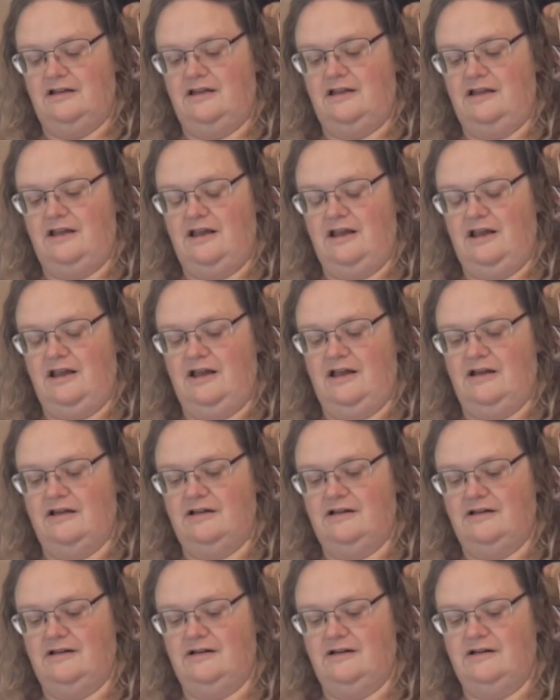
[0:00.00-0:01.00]
the
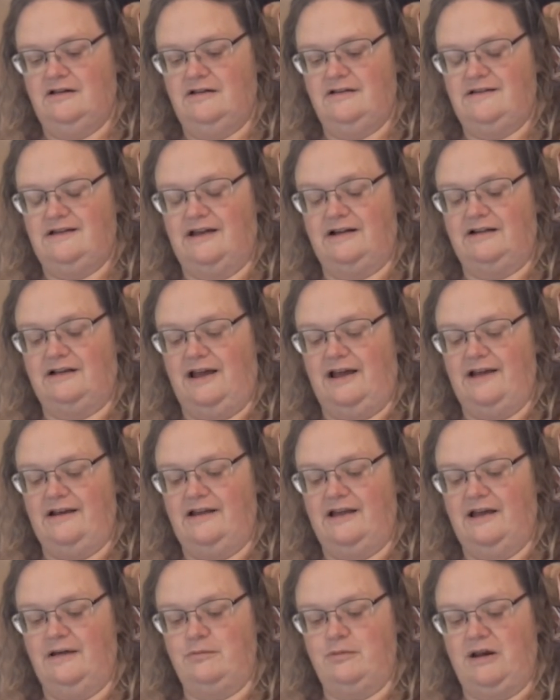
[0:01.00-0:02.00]

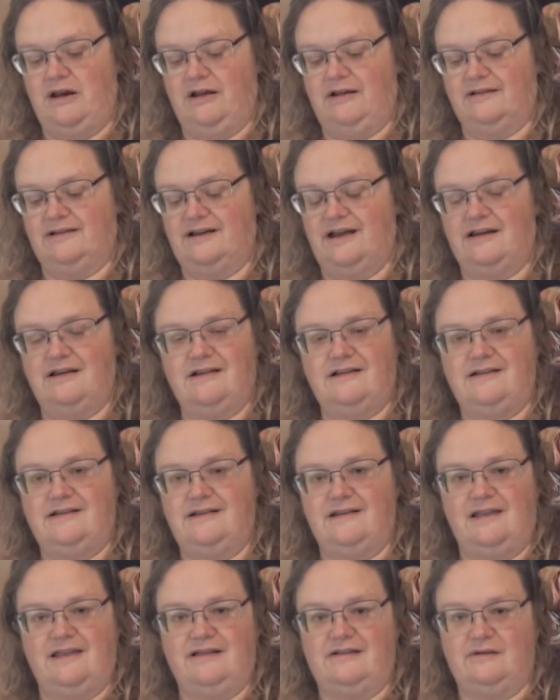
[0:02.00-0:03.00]
deadline had been extended
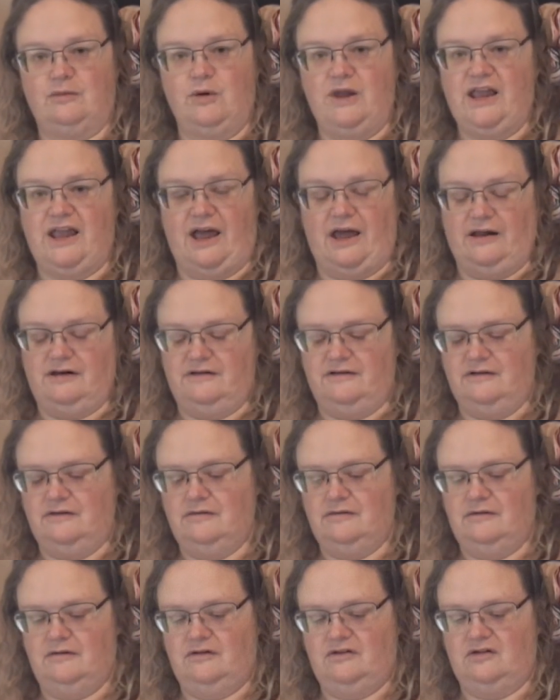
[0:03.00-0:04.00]
to this weekend.
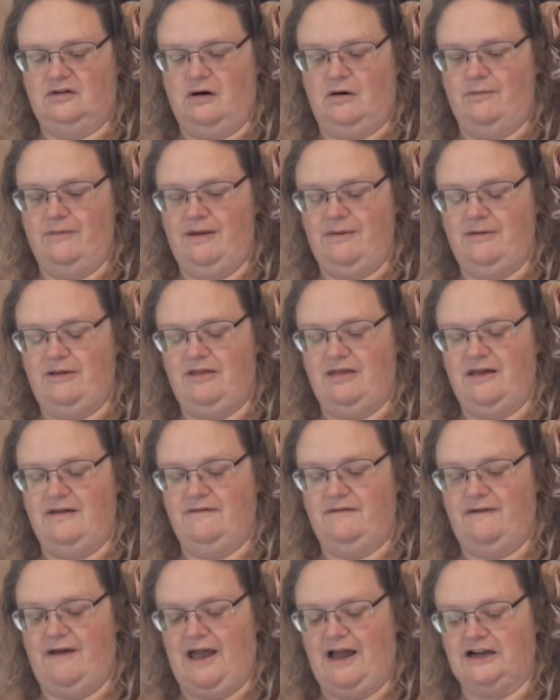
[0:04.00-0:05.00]
So maybe
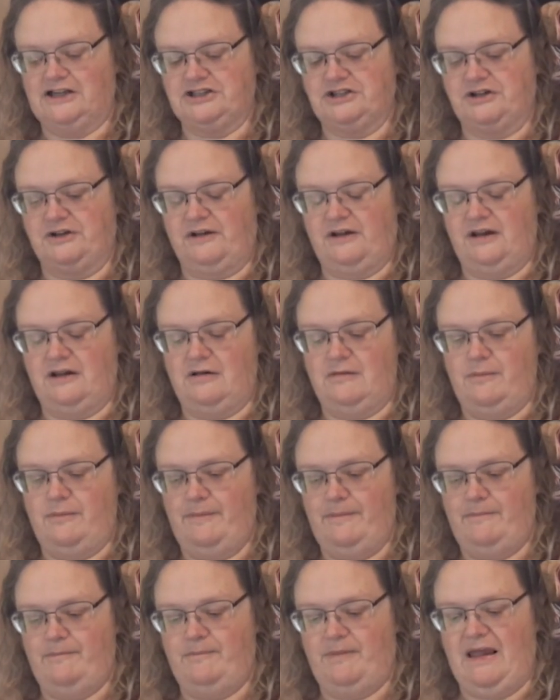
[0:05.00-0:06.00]
they actually
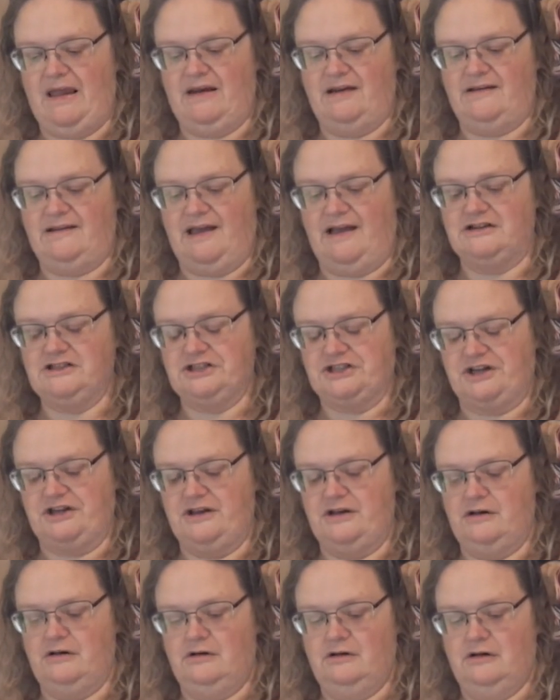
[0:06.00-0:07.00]
paid
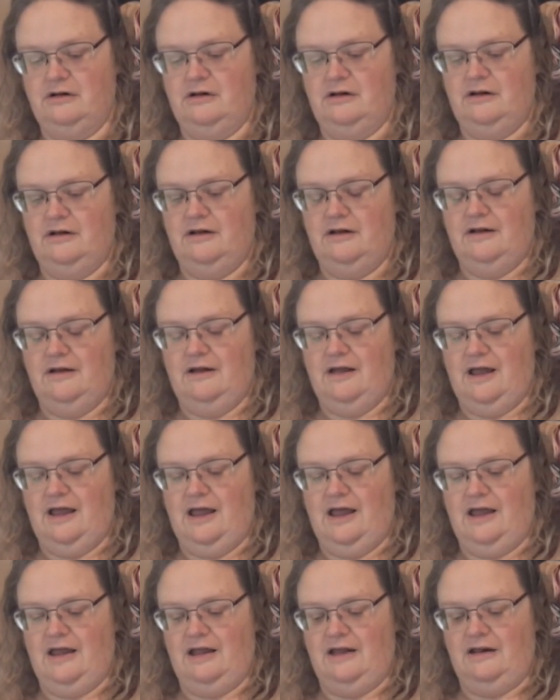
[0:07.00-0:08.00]
attention
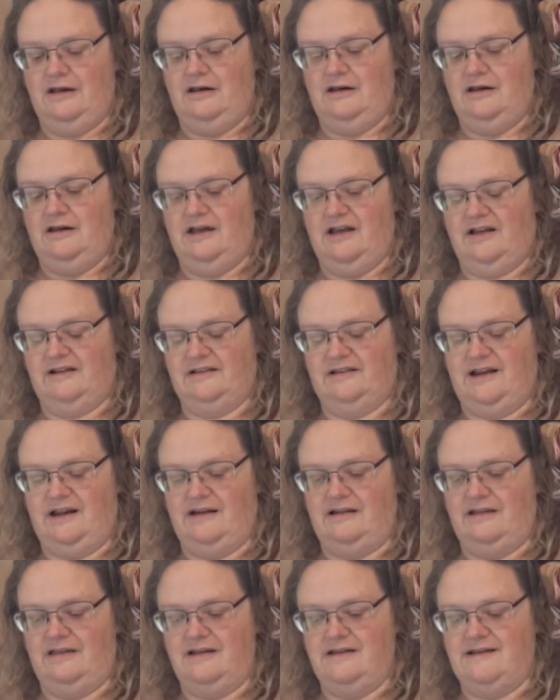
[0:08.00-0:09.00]
and
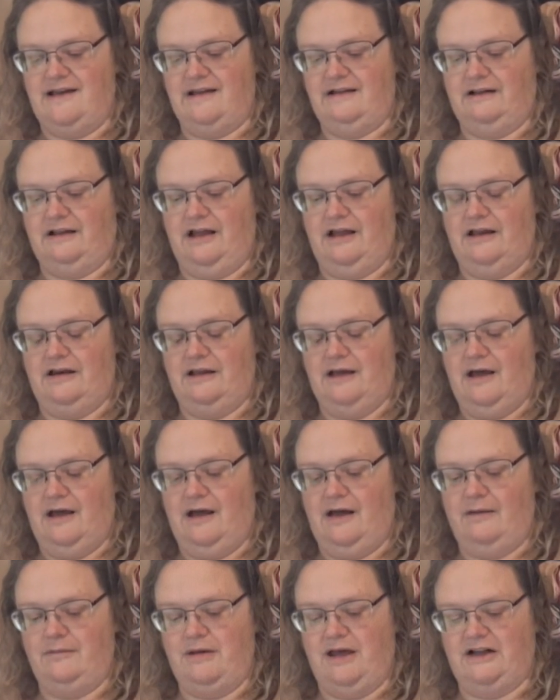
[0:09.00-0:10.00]
extended the deadline.
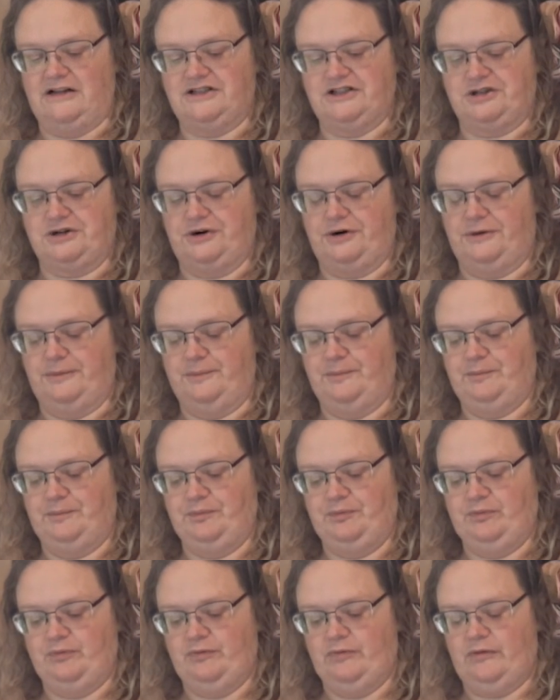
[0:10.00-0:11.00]
I'm not sure.
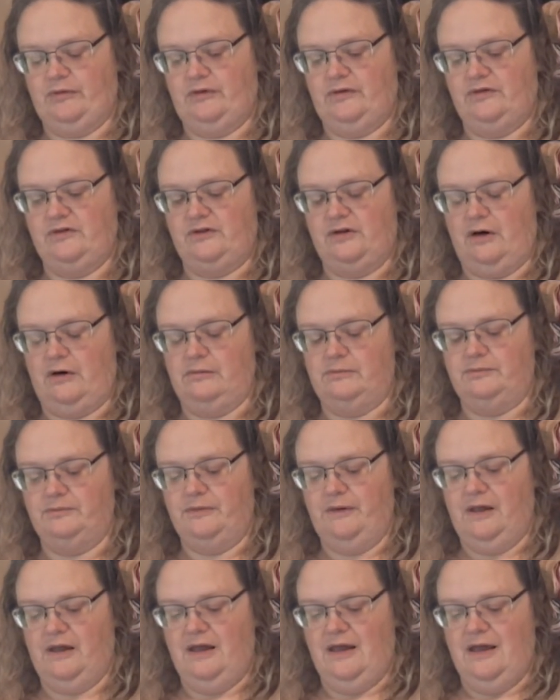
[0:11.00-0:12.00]
So
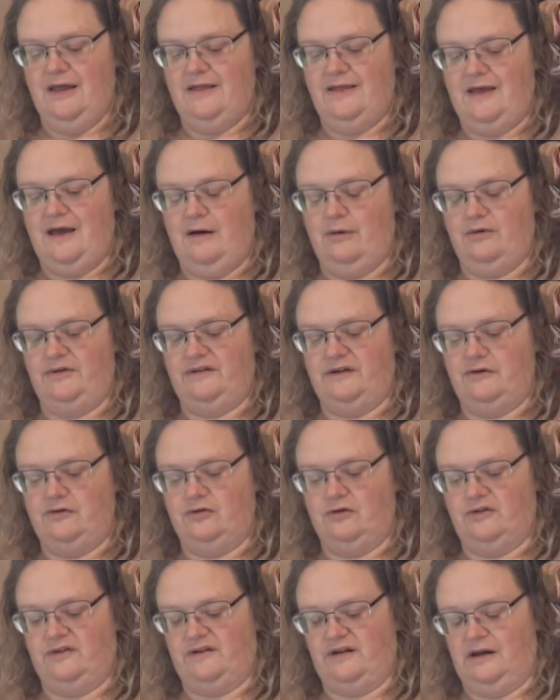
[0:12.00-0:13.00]
that was
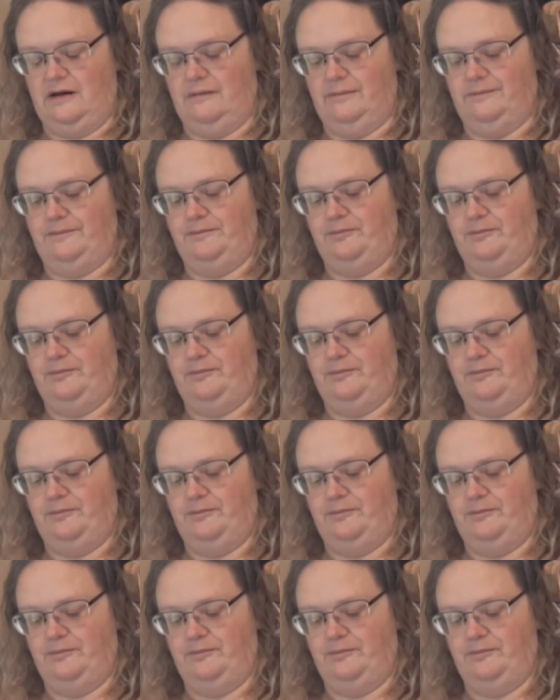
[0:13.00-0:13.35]
interesting.